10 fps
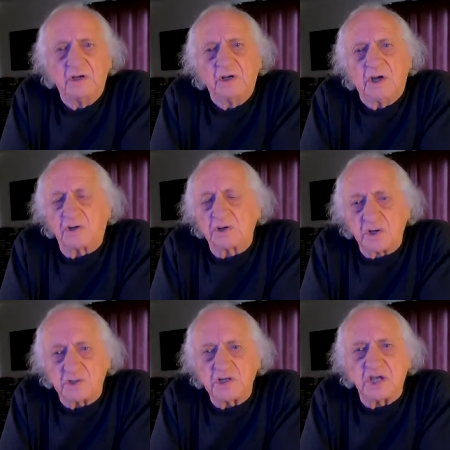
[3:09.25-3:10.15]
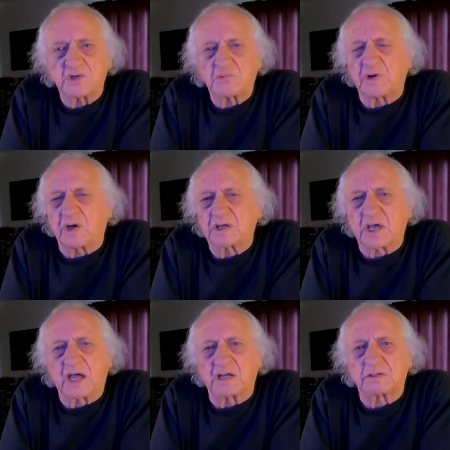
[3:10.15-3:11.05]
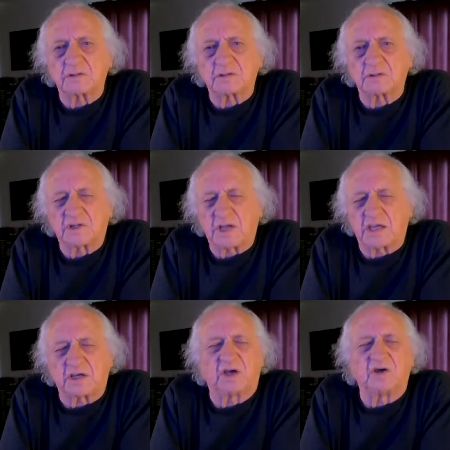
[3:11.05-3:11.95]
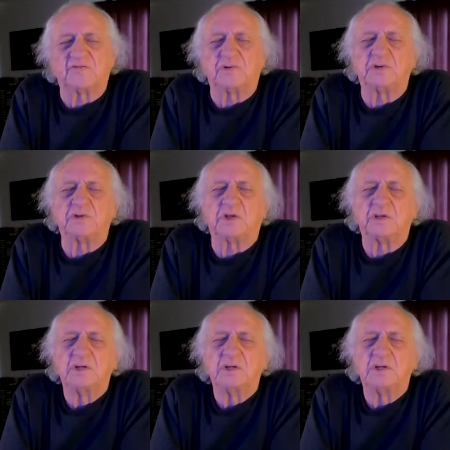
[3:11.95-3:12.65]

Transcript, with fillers: And I said, "Yes, but I can't take it over in the